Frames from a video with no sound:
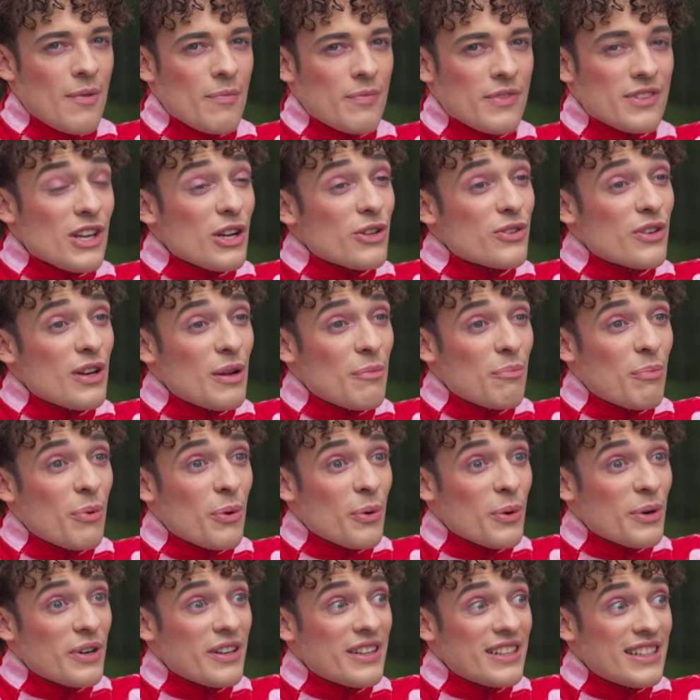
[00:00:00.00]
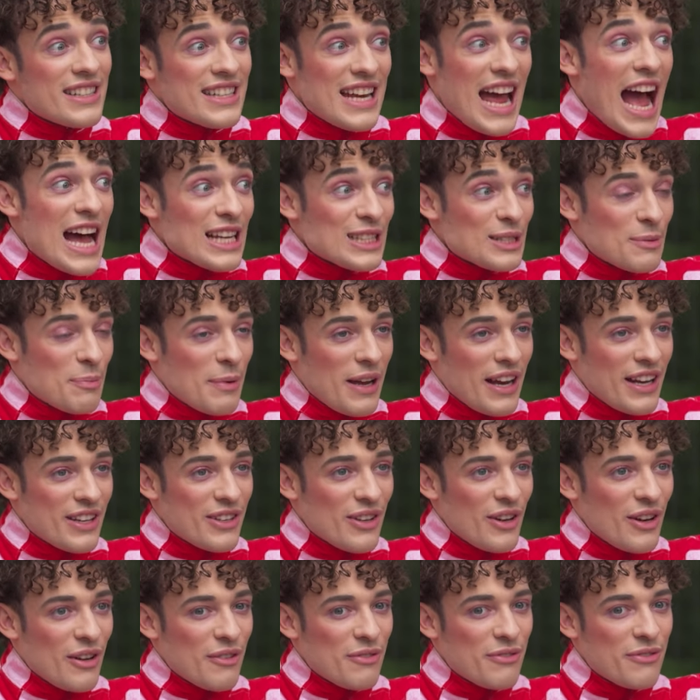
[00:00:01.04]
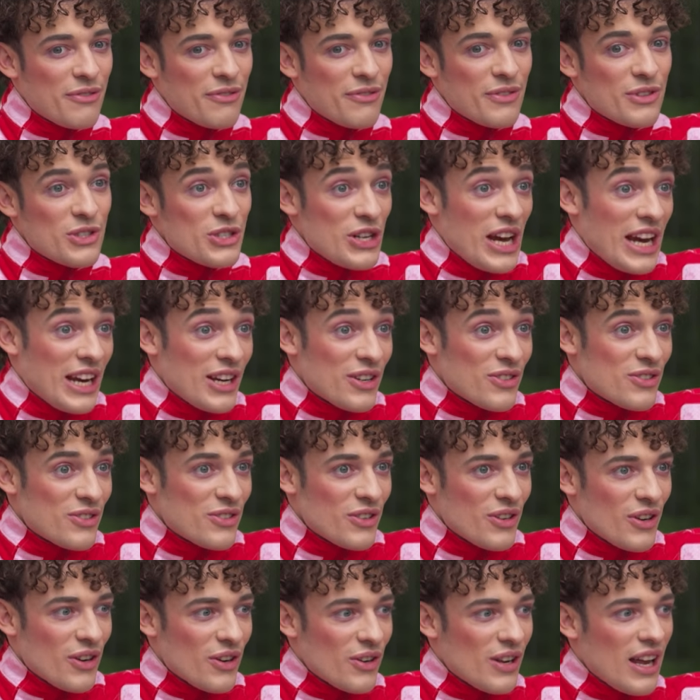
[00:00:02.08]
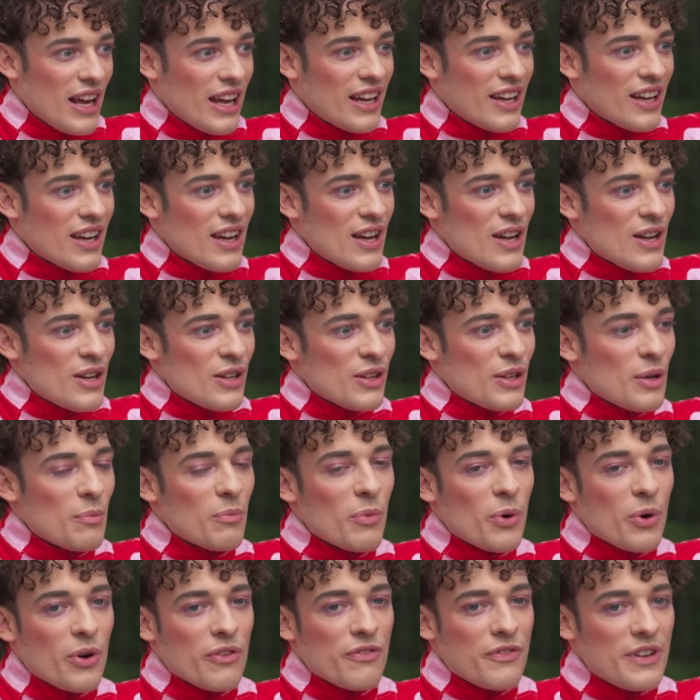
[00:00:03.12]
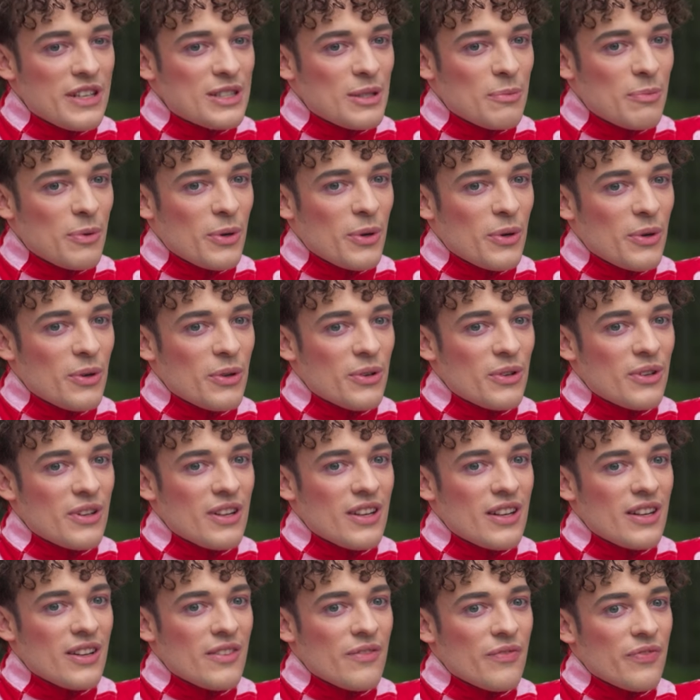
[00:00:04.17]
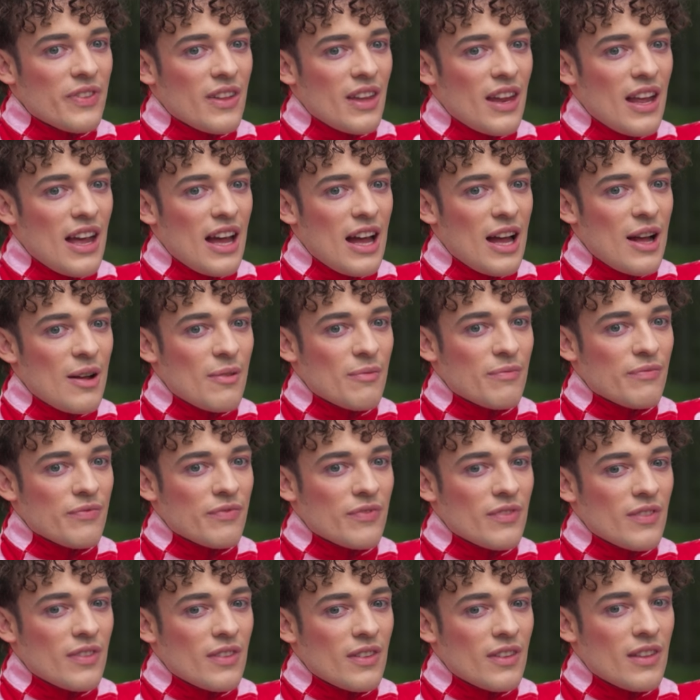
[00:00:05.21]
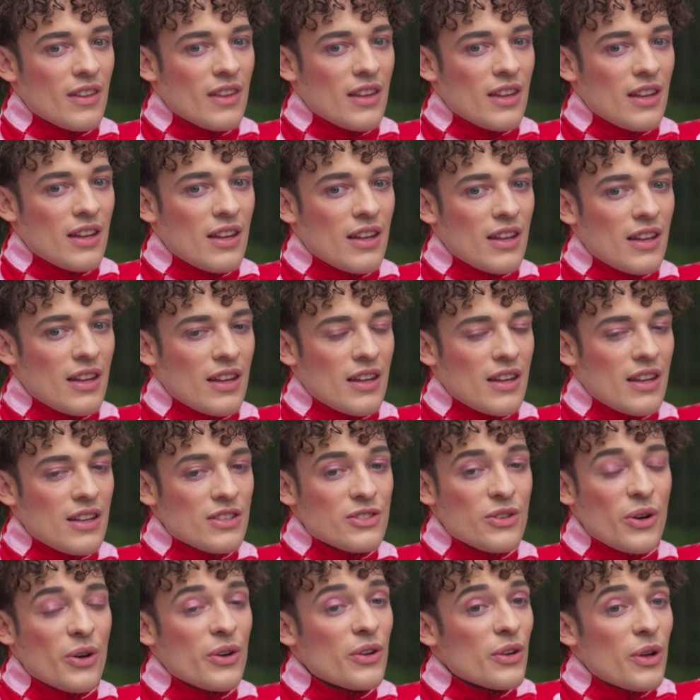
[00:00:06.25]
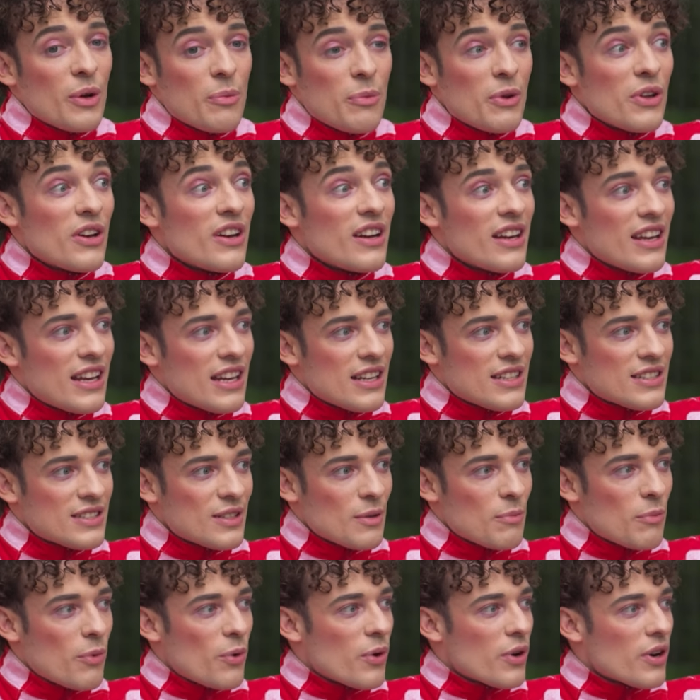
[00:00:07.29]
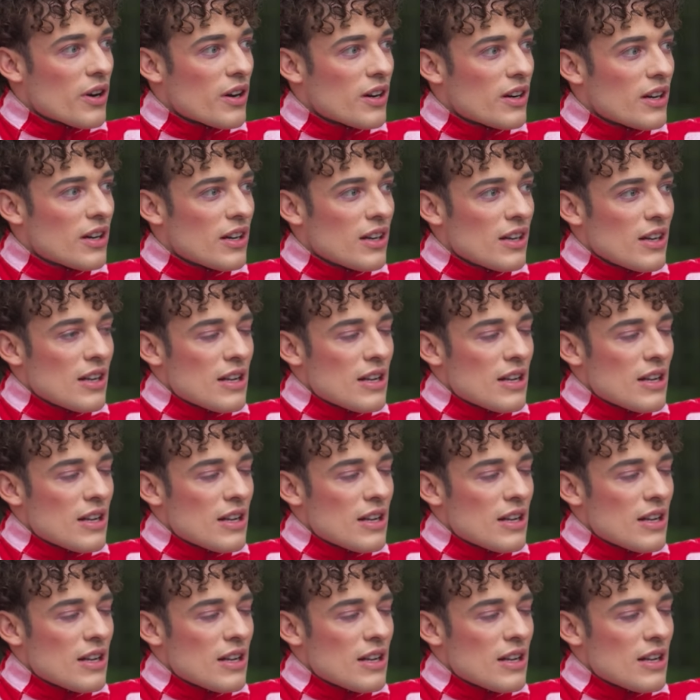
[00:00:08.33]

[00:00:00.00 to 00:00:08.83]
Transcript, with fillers: such an important aspect of change, you know, like the more visible a certain community is, the more